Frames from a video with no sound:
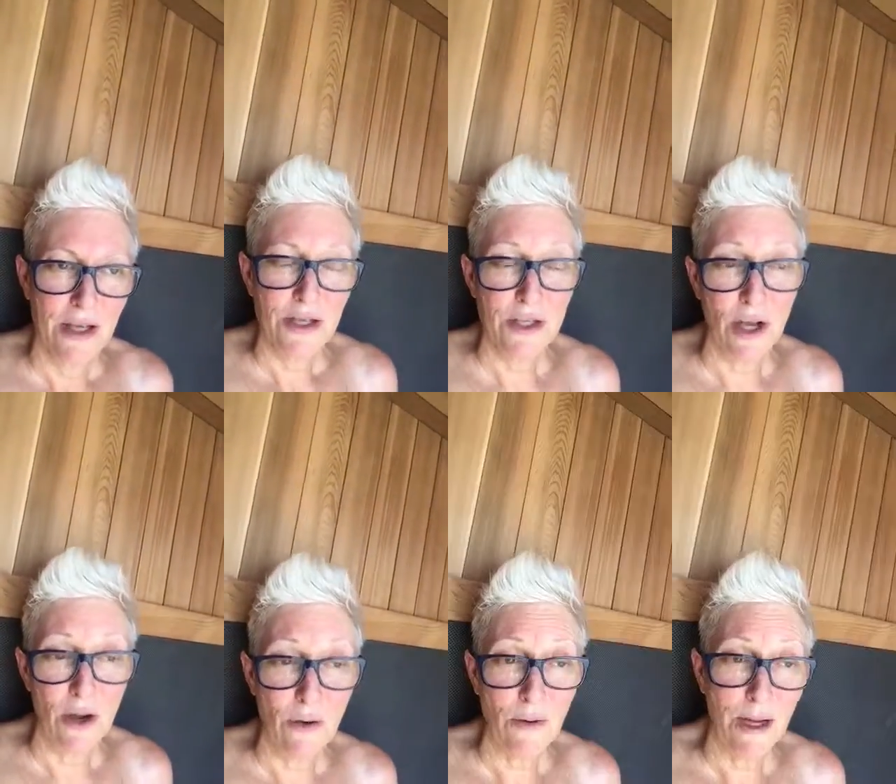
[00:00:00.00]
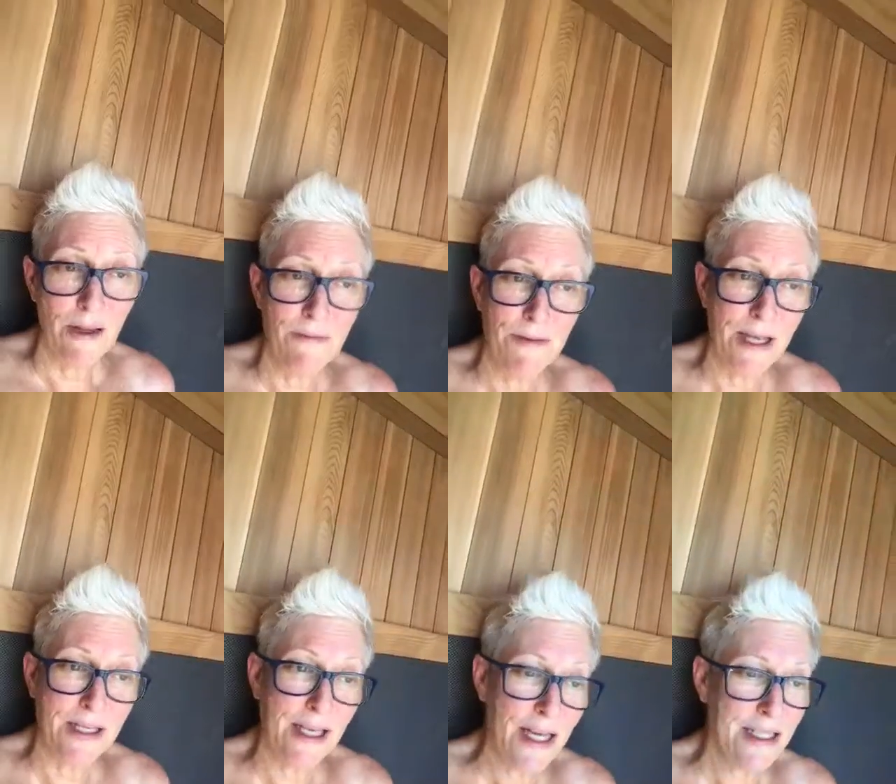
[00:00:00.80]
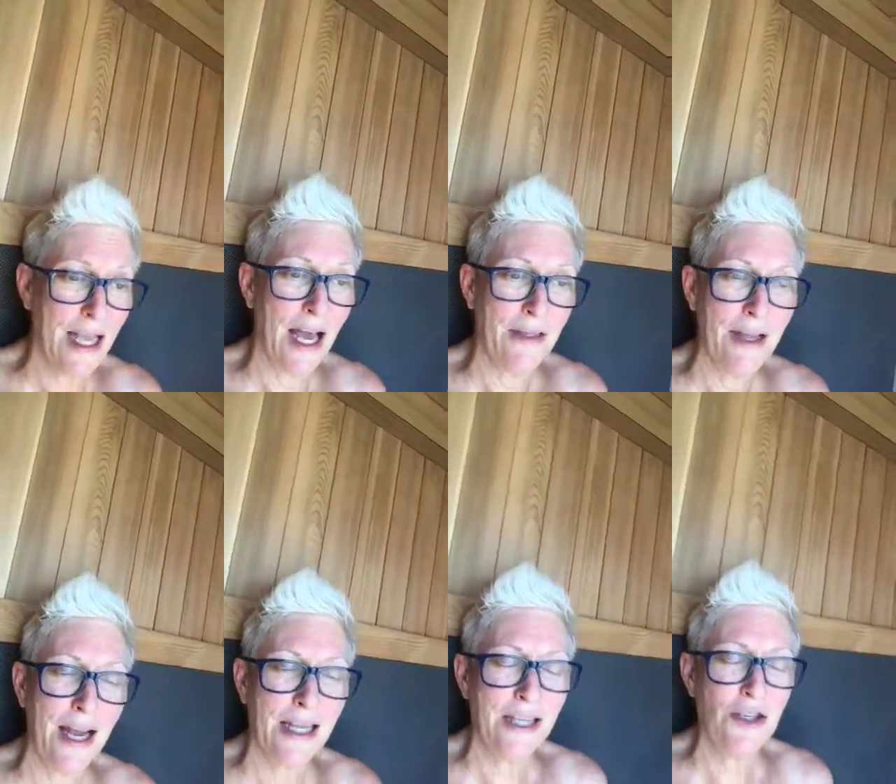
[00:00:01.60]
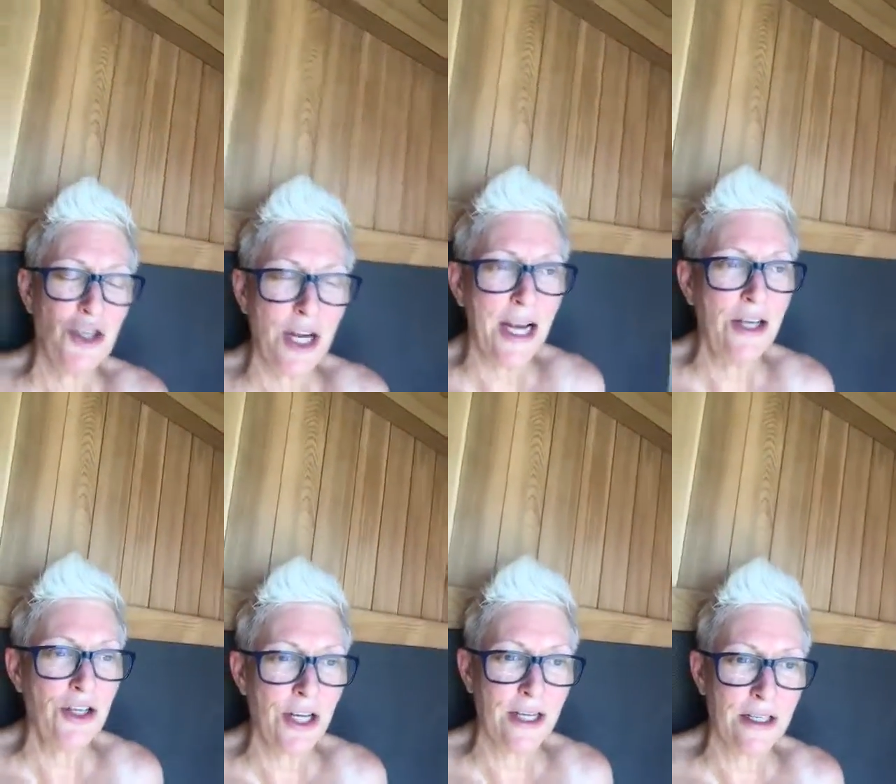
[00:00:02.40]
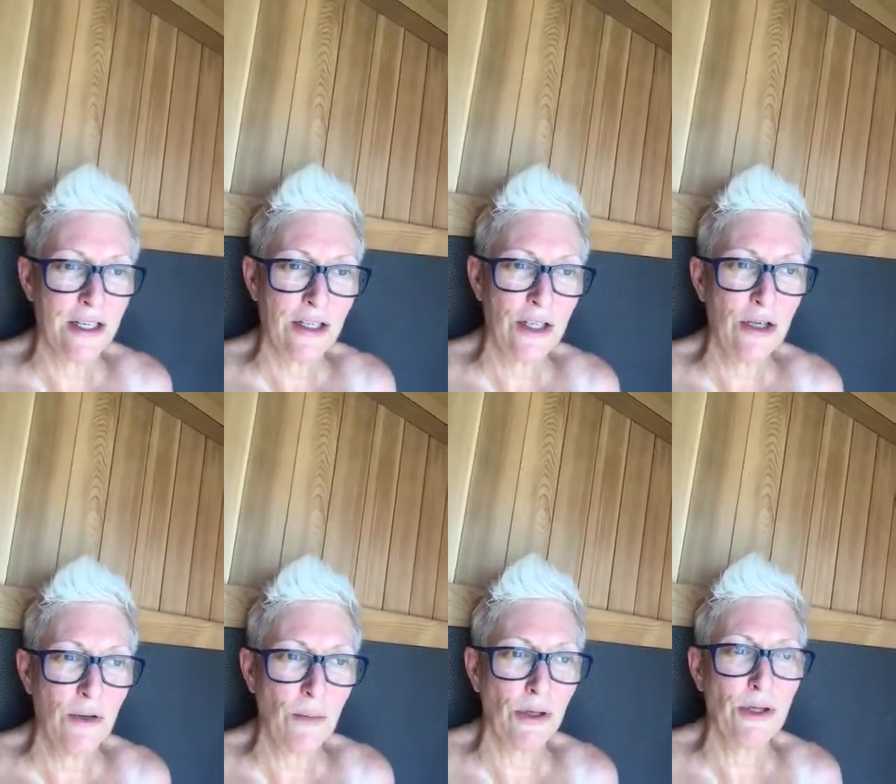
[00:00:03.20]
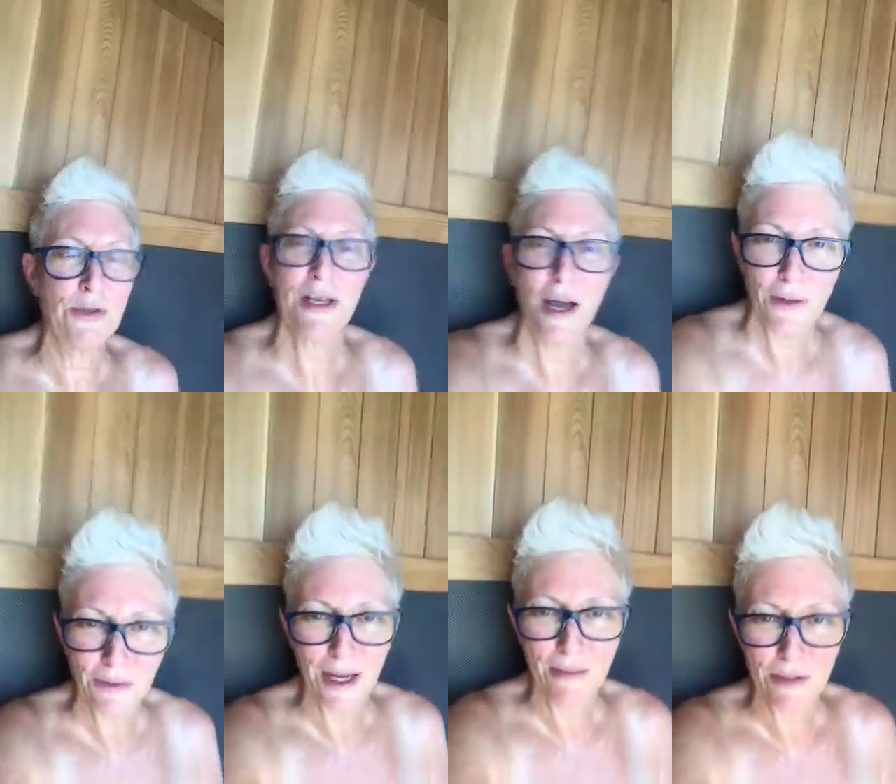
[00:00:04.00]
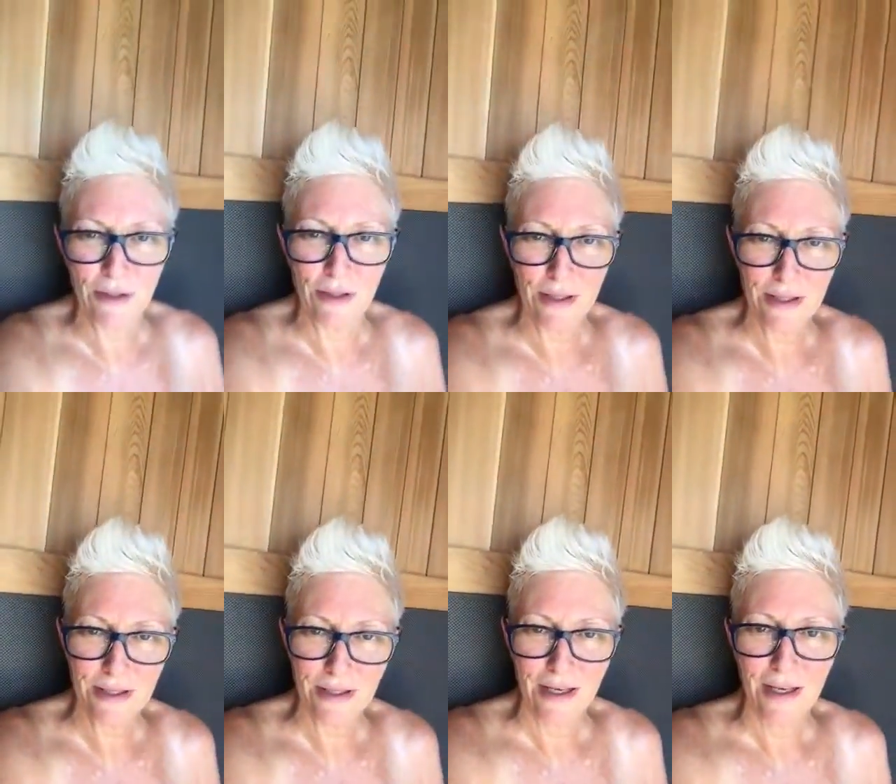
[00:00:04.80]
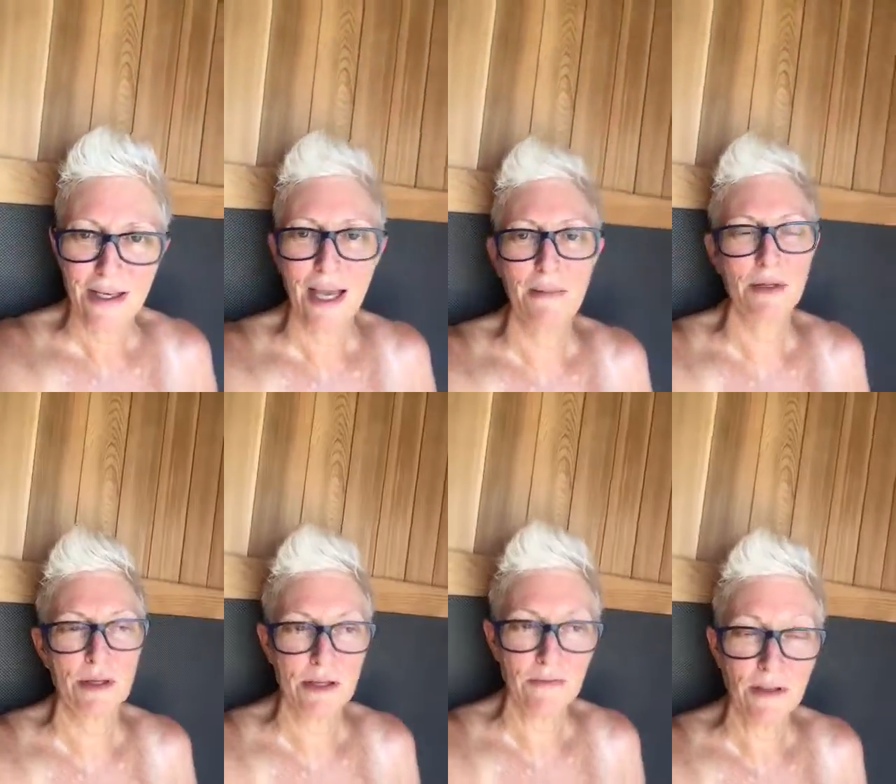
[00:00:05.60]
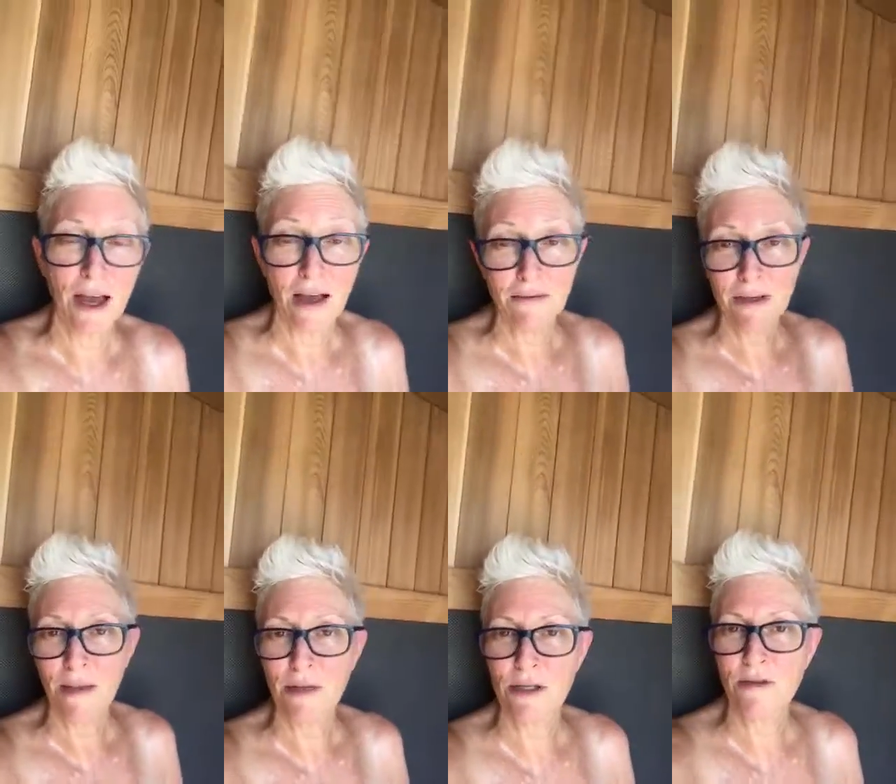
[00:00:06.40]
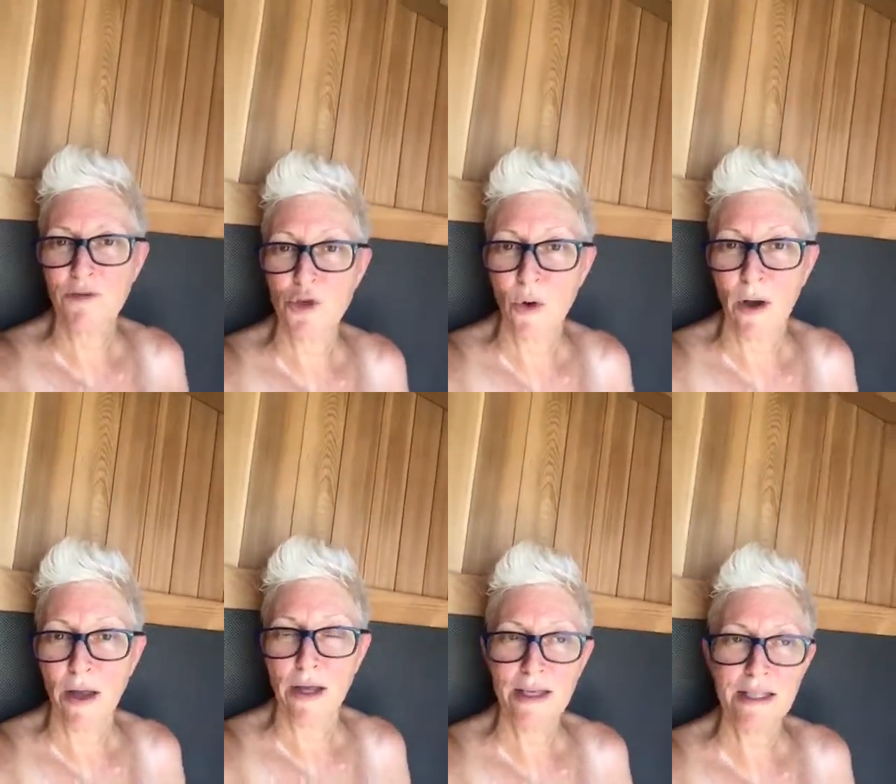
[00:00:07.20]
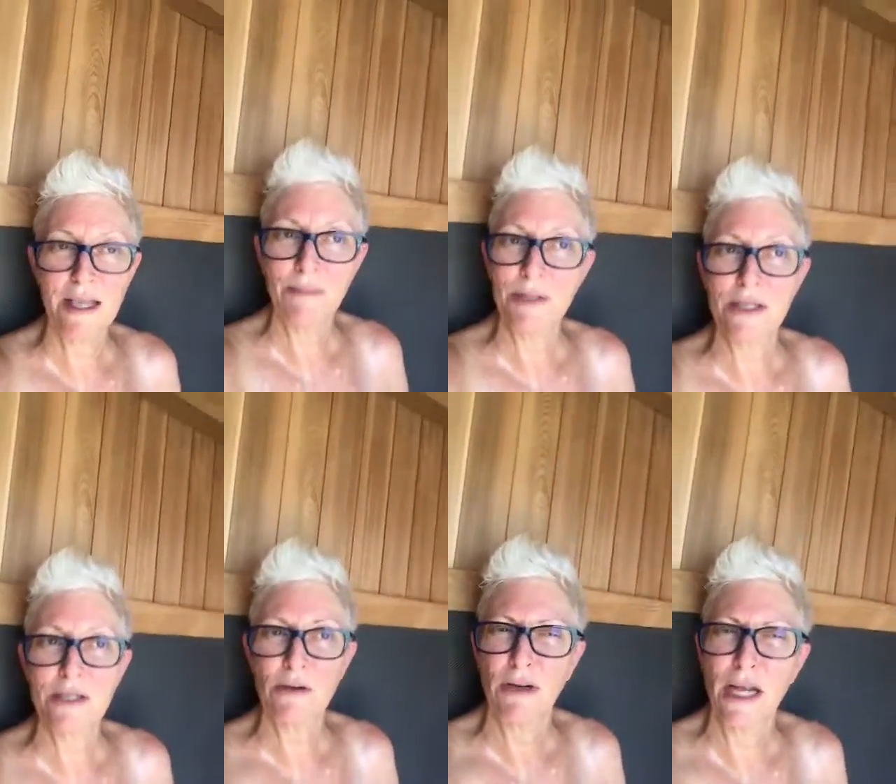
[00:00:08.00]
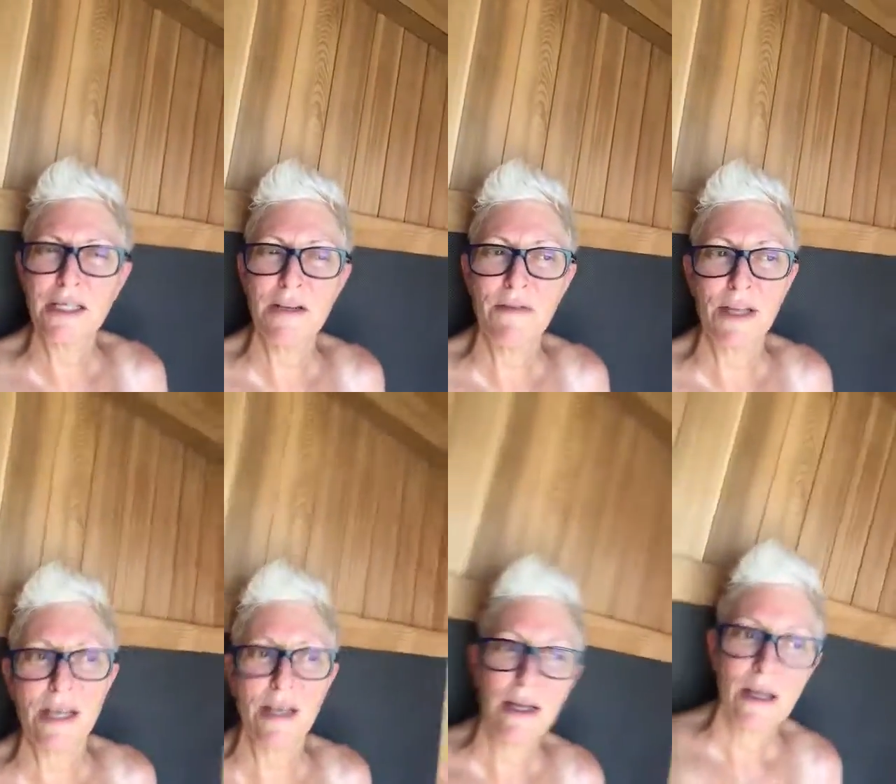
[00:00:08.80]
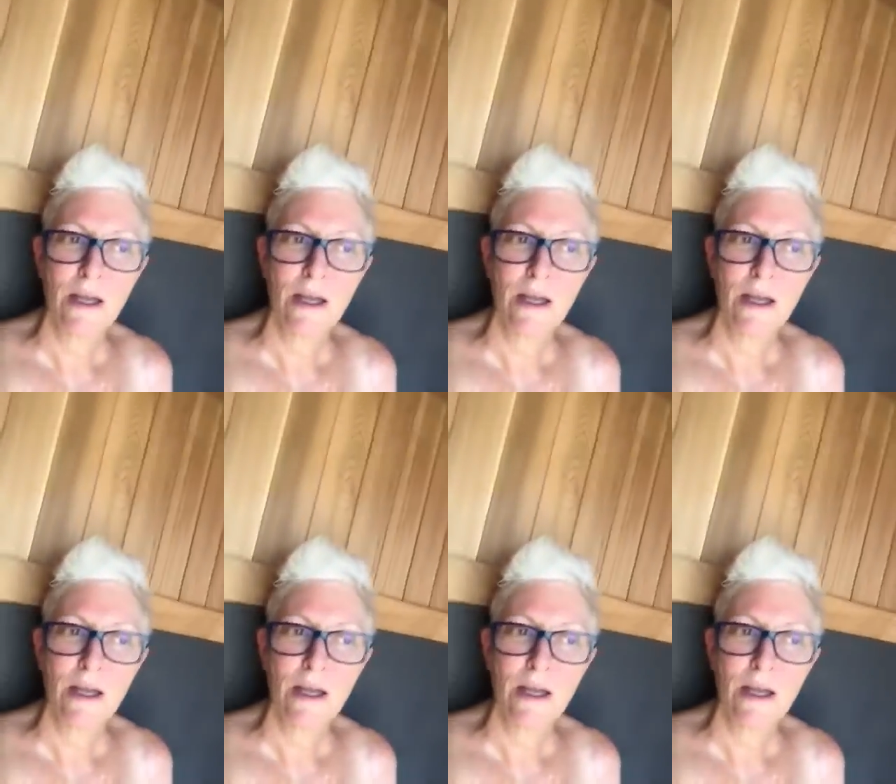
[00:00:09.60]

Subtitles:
So if it does that, then I can change it to produce other chemicals. Chemicals of love, chemicals of joy, acceptance, creativity.